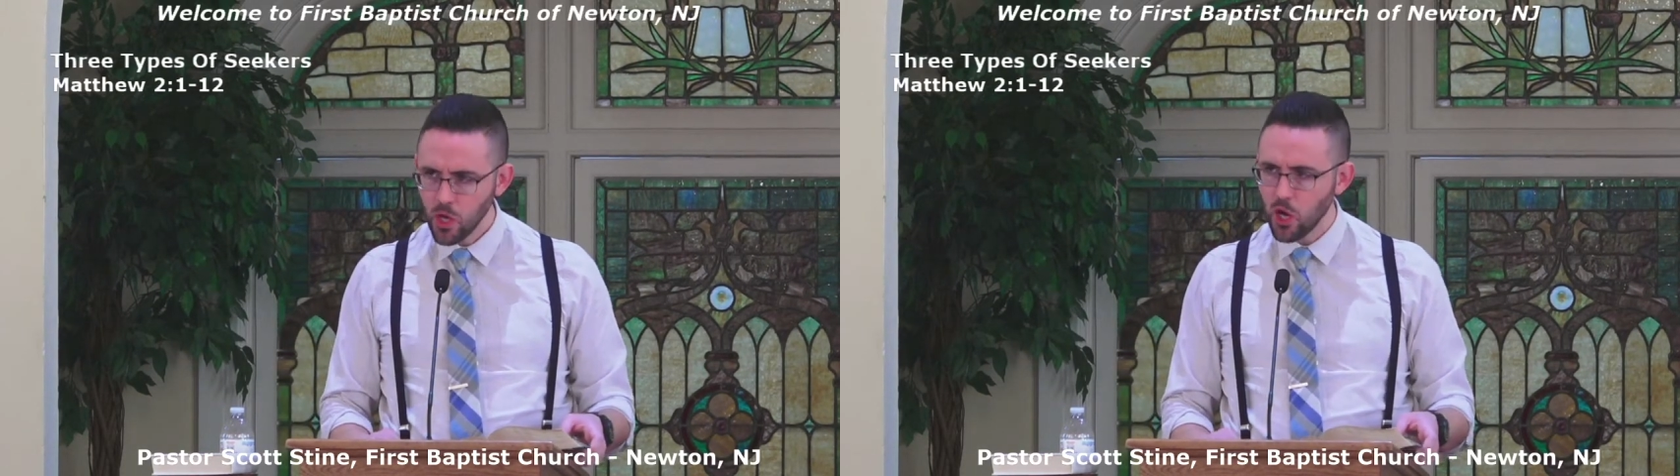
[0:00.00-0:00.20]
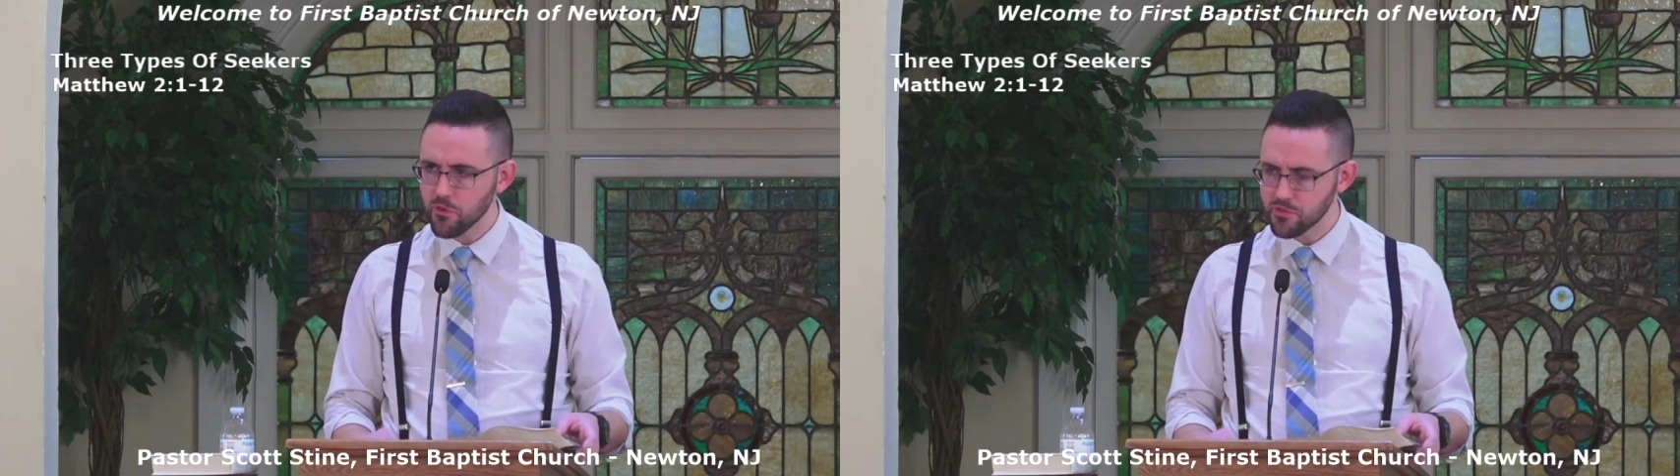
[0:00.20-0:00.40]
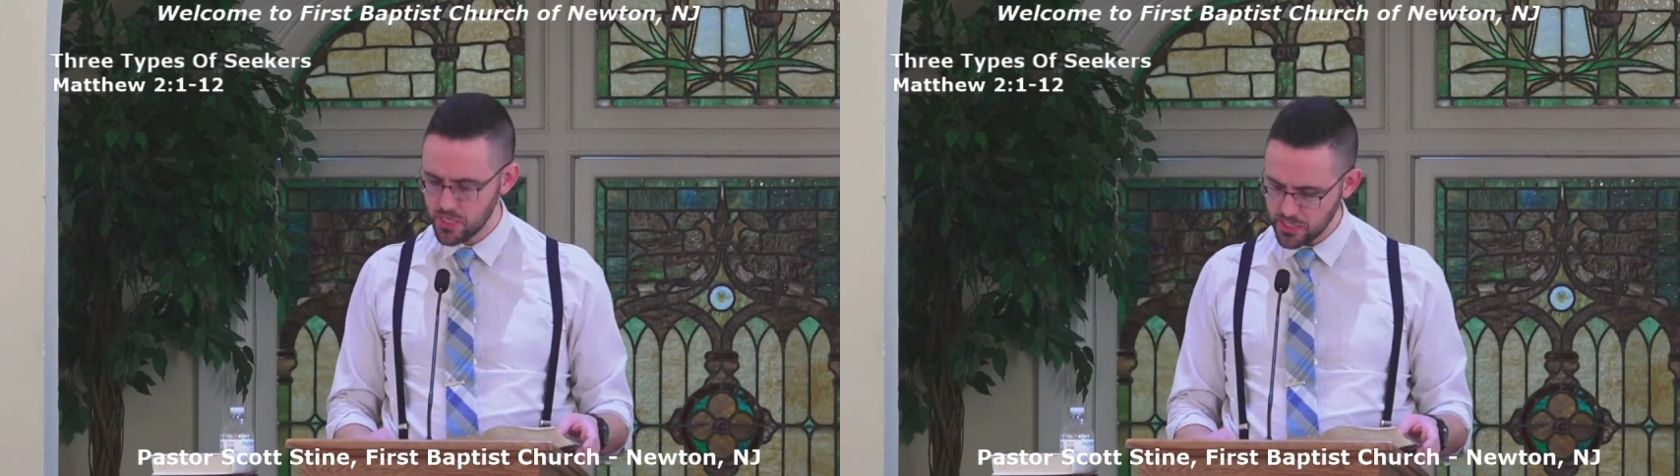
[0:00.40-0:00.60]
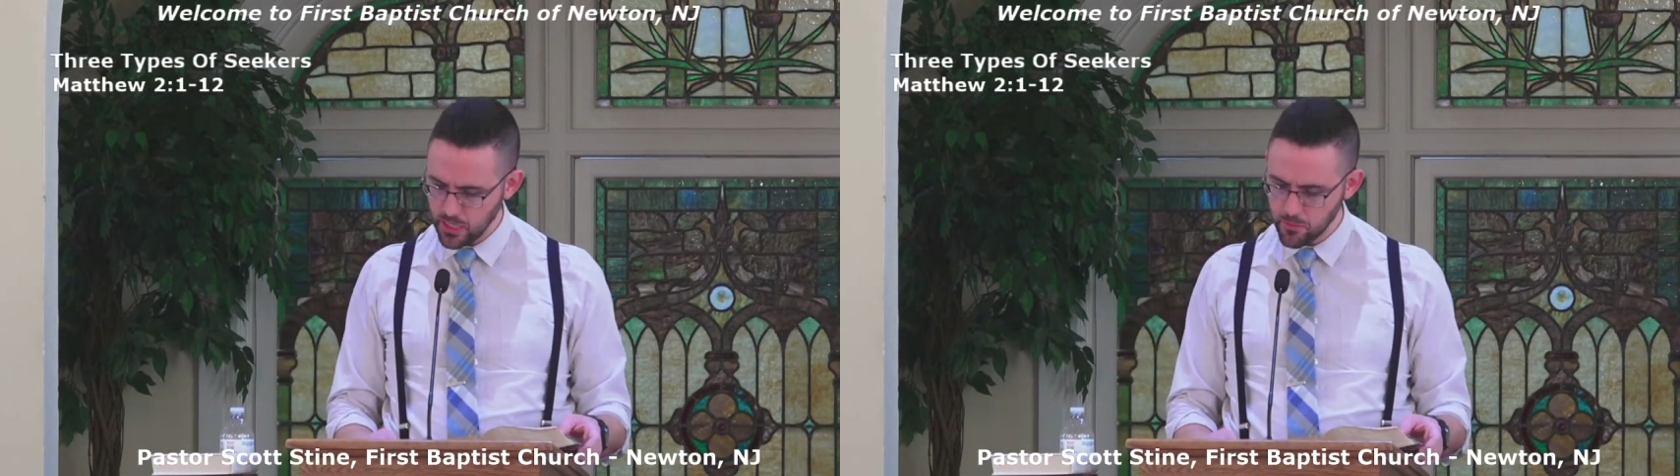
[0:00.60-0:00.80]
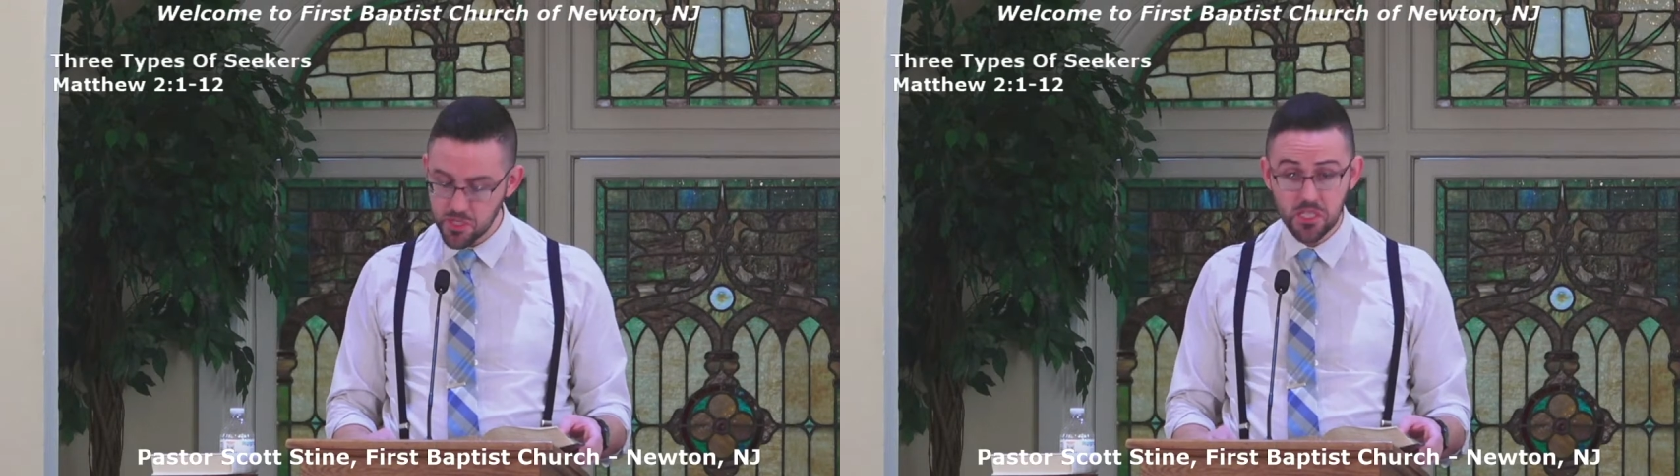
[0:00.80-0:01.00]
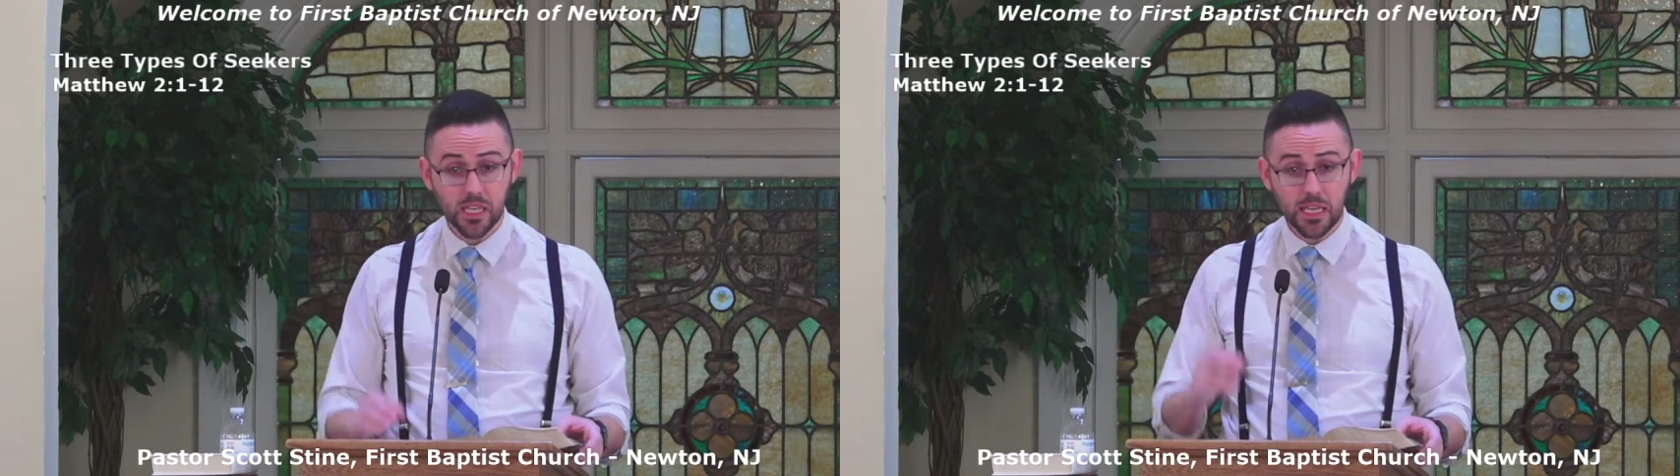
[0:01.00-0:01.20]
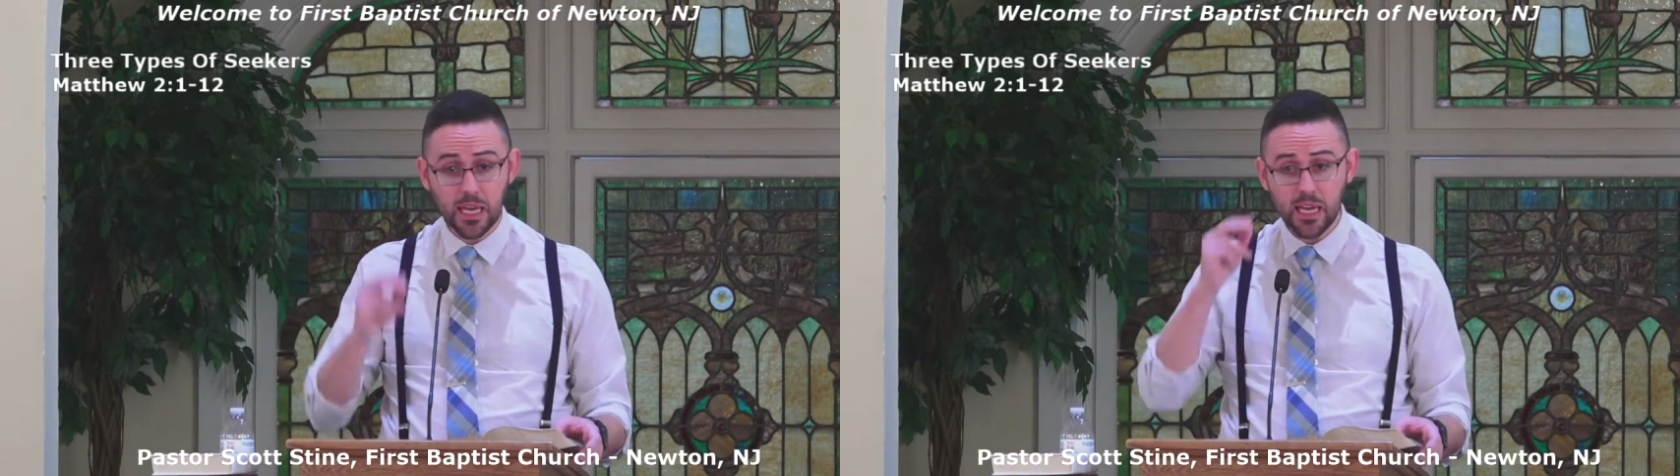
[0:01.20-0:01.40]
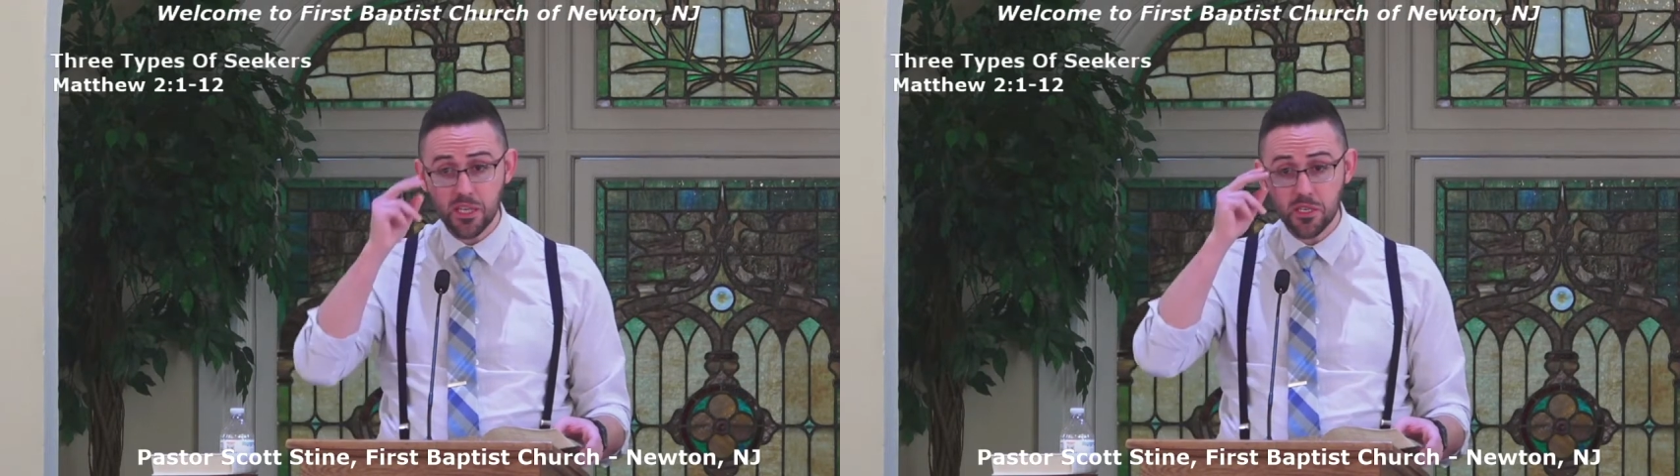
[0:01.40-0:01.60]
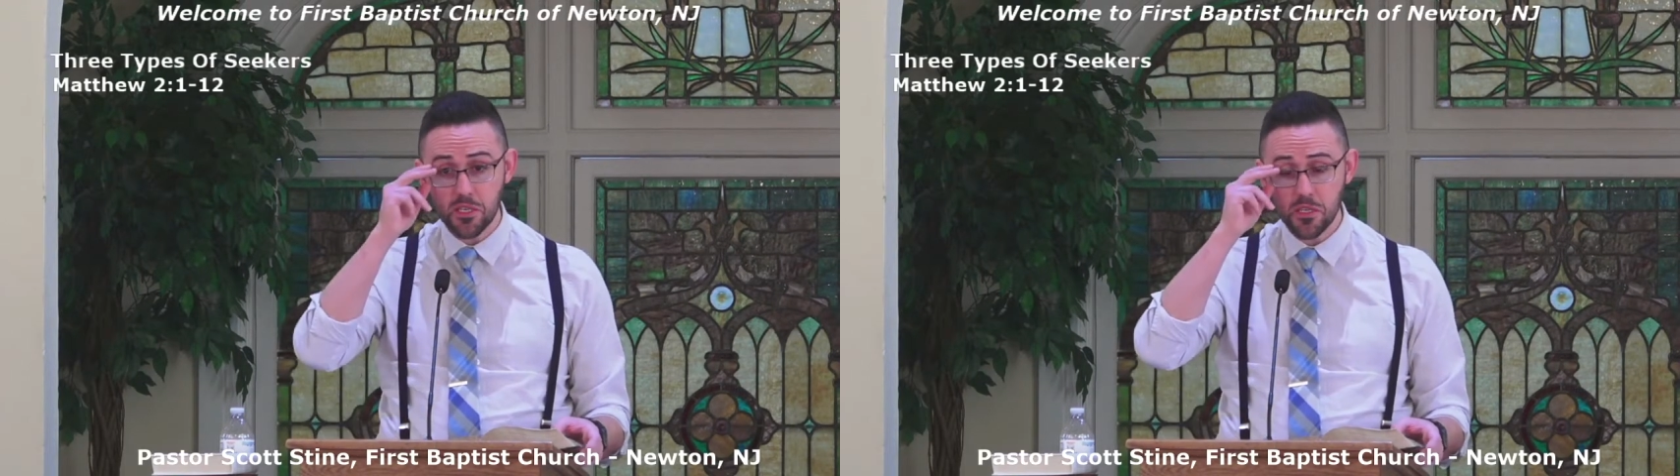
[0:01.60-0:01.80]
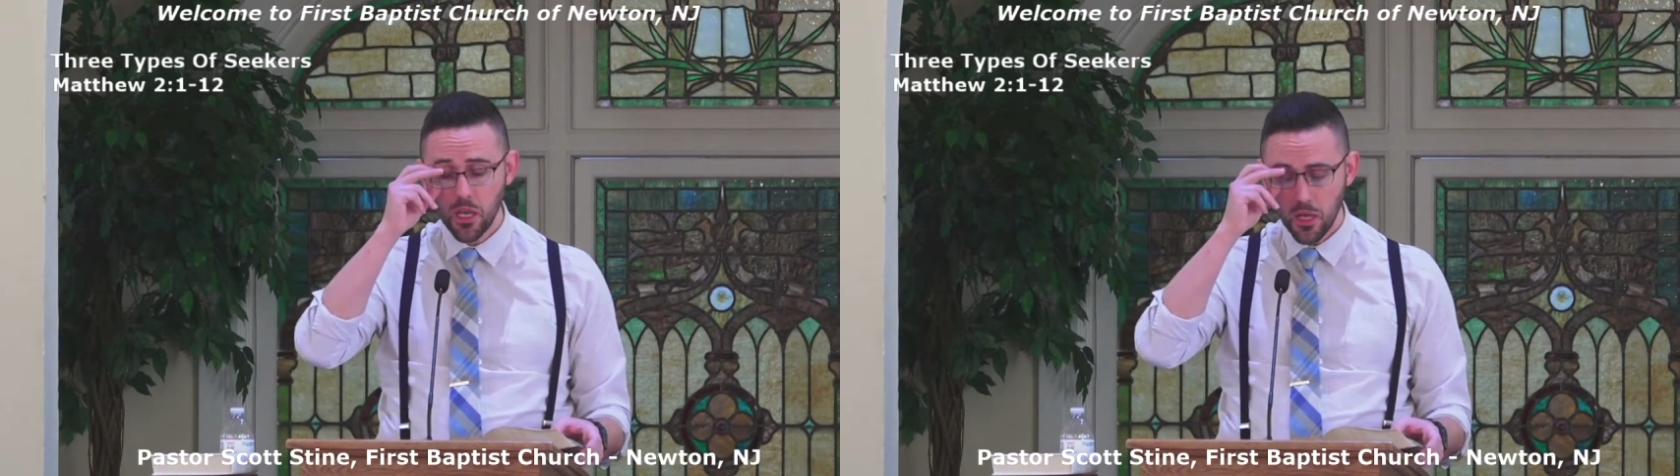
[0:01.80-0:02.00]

oftentimes it's the case